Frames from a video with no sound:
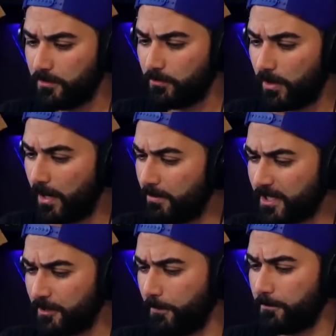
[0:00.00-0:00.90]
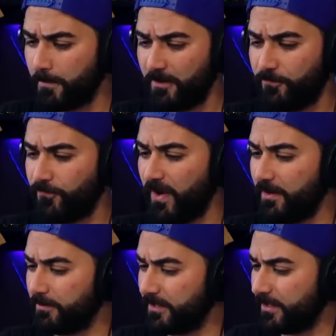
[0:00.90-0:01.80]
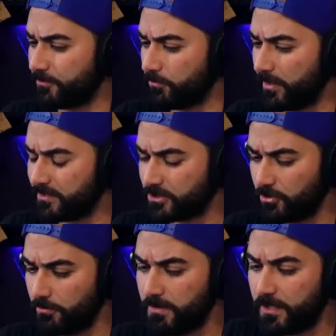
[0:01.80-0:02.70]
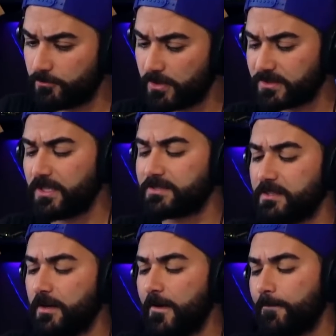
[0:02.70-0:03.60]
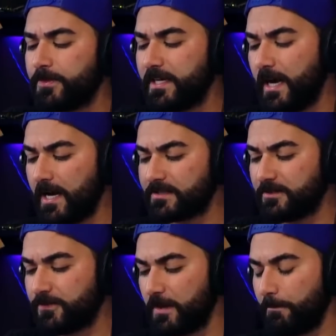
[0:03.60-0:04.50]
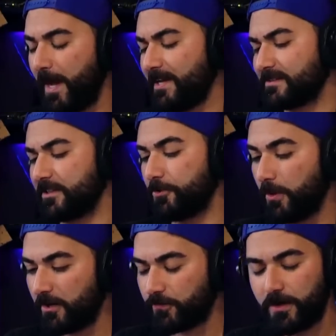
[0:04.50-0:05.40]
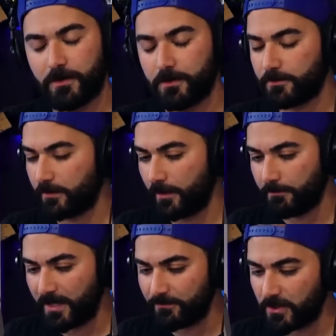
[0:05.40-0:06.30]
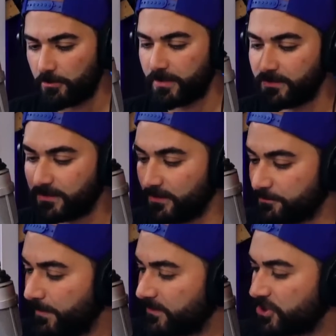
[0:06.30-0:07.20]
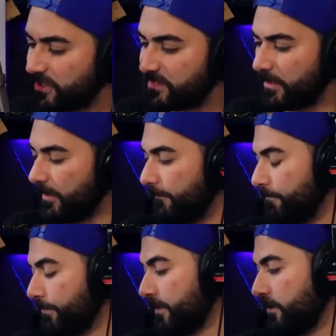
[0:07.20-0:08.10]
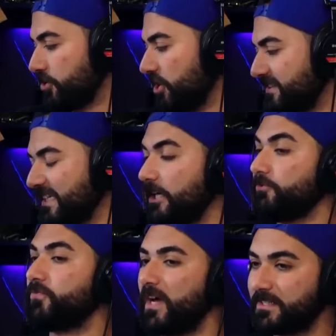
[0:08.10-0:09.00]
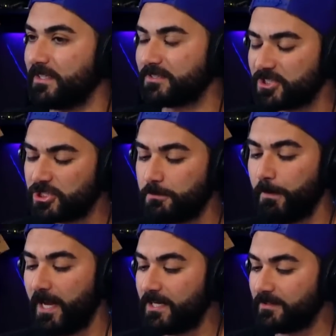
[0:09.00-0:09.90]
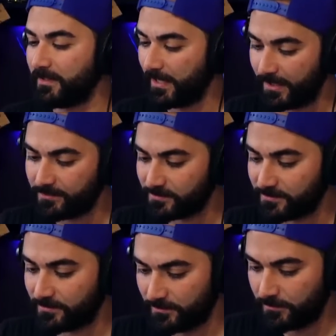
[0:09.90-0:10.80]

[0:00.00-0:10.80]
Well, I'm not going to put my family at risk or me at risk. Listen, the odds of them passing away, I'm not even going into this, but just to get infected, it's such a pain in the ass.